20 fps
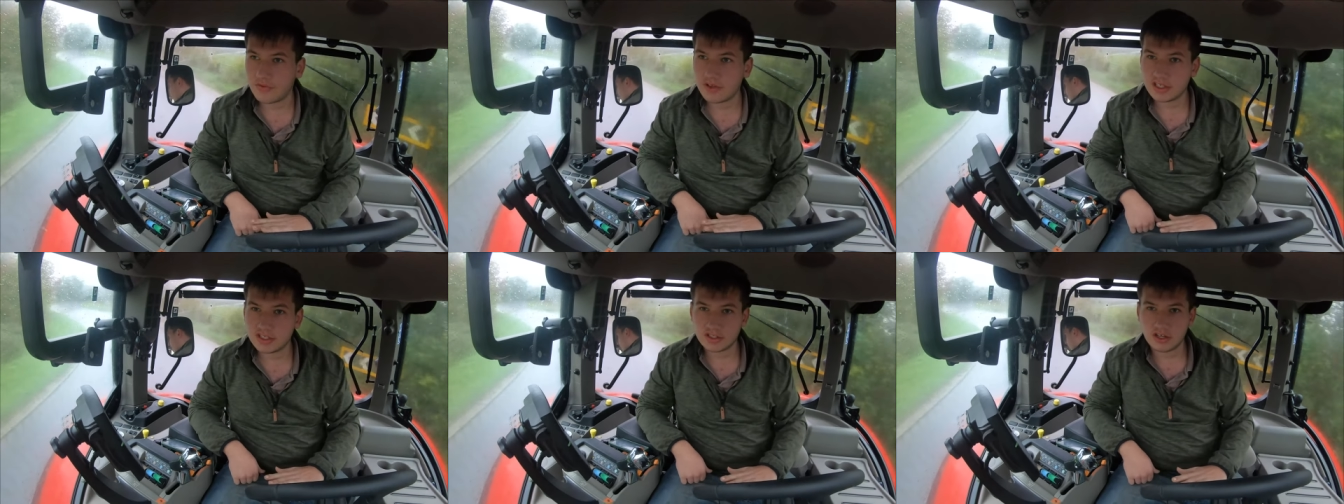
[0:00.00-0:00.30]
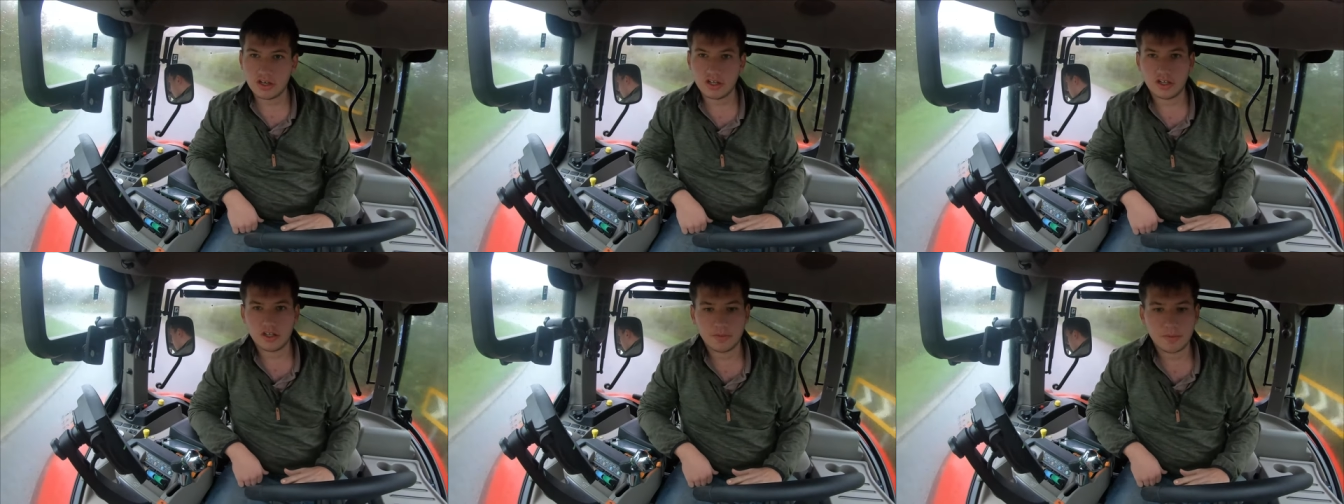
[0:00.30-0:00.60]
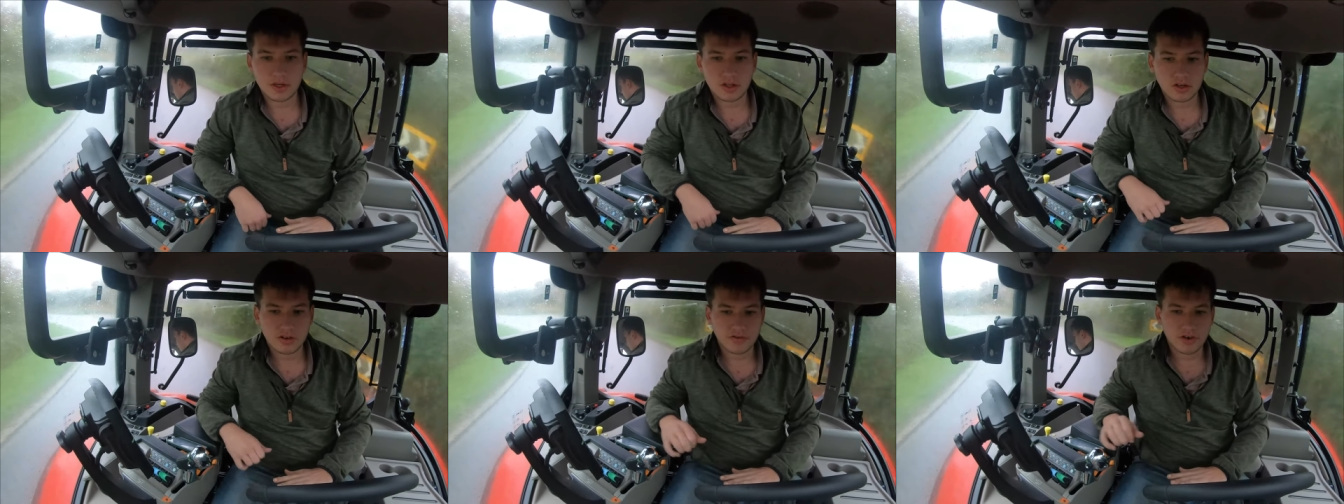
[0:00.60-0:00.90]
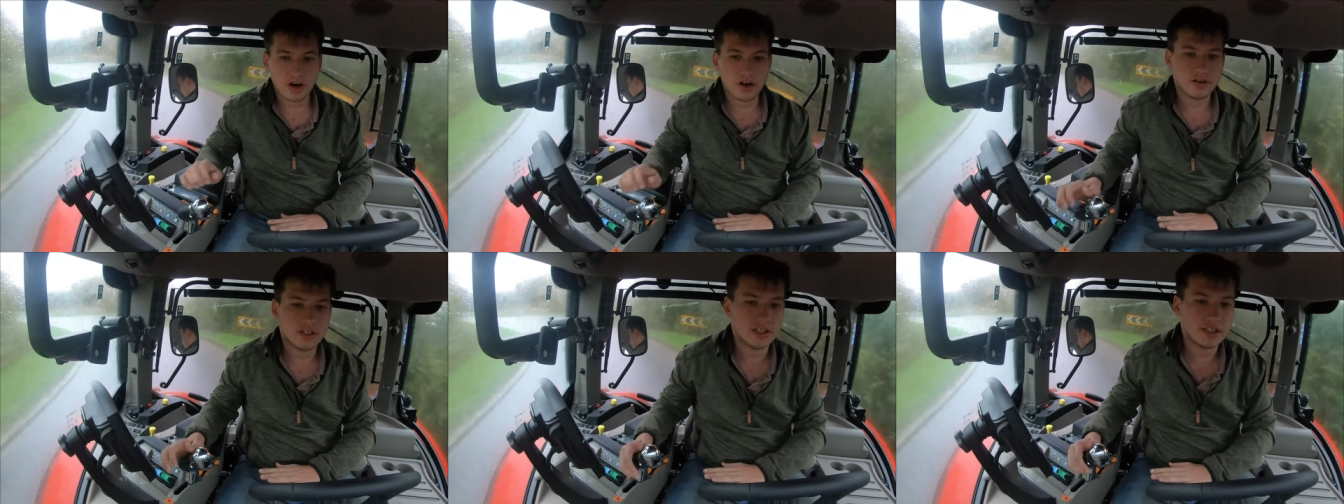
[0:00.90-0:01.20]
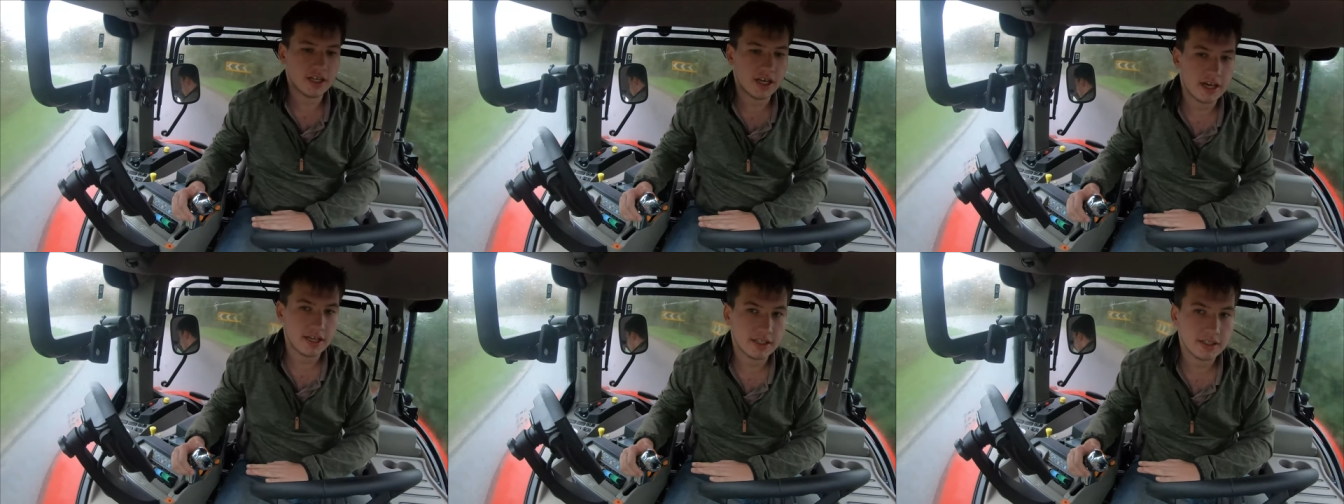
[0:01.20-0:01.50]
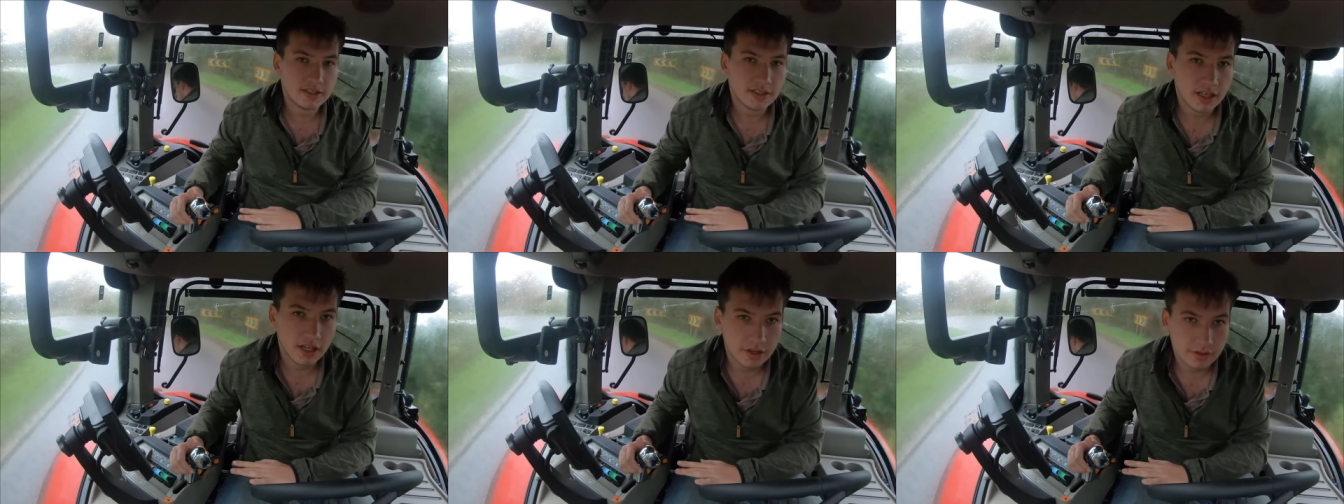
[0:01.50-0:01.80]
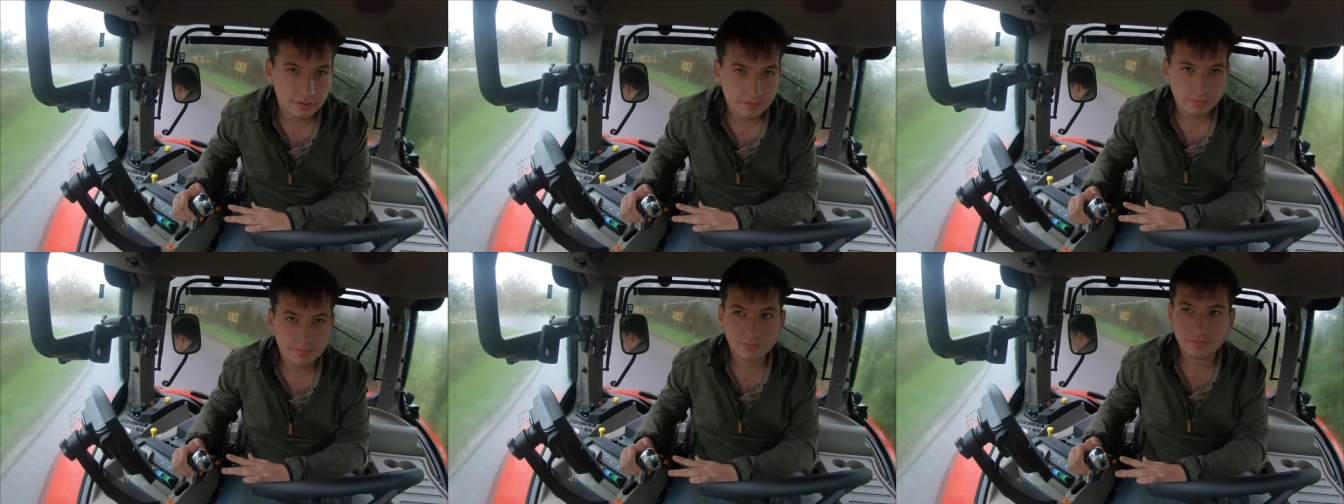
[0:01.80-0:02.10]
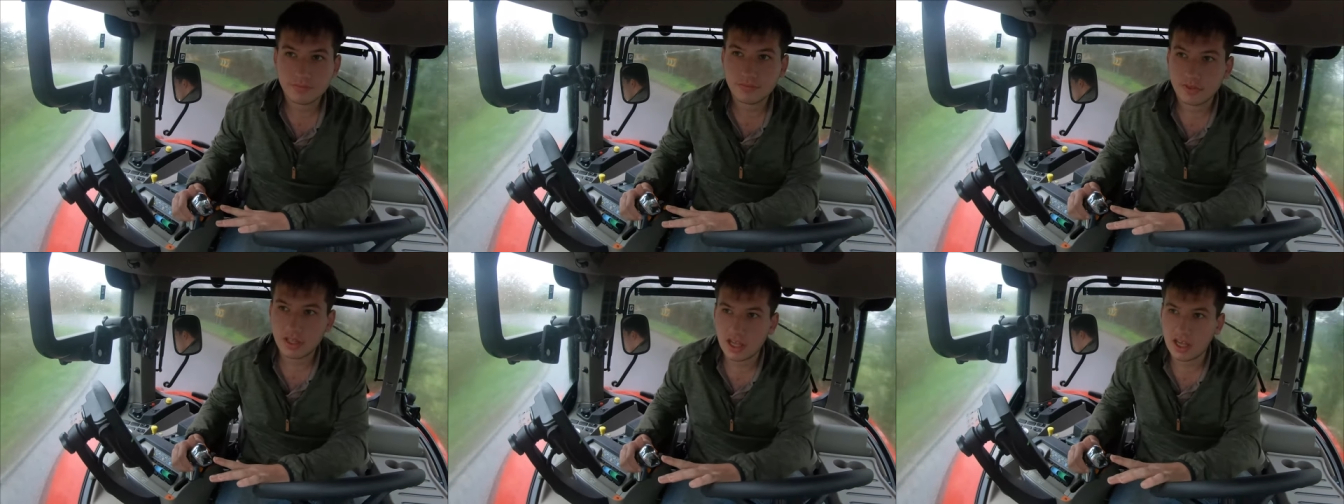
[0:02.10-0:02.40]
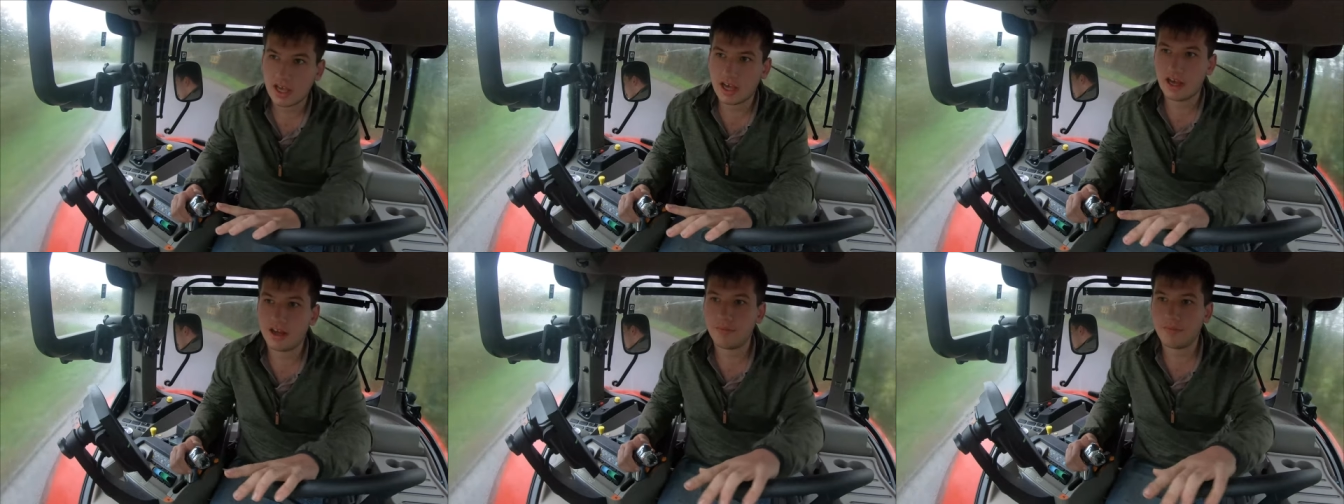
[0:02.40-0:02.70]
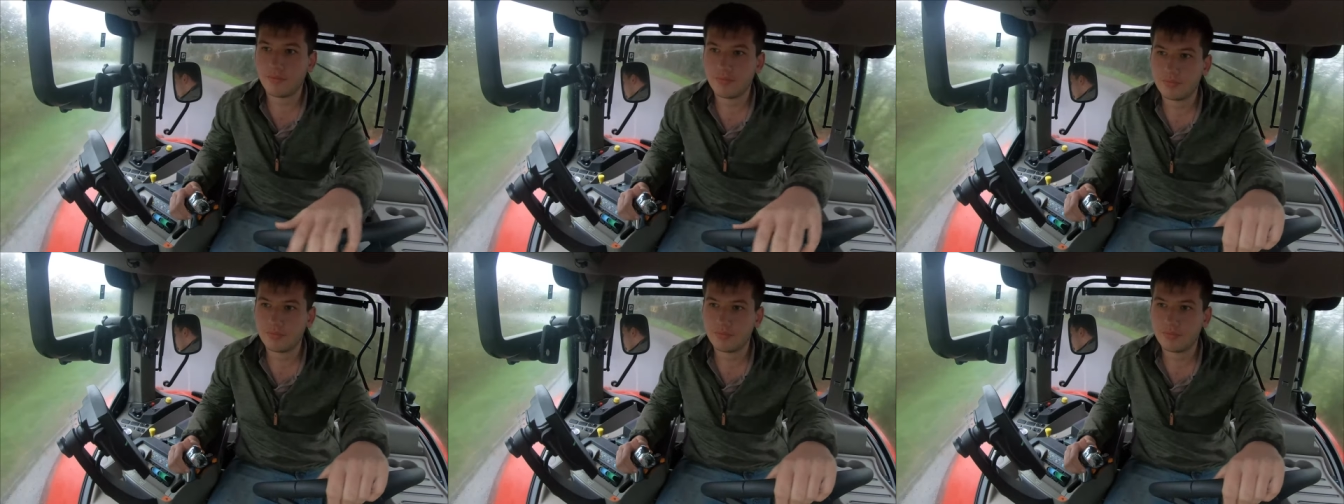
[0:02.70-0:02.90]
It's only going to be on the road today, so yeah.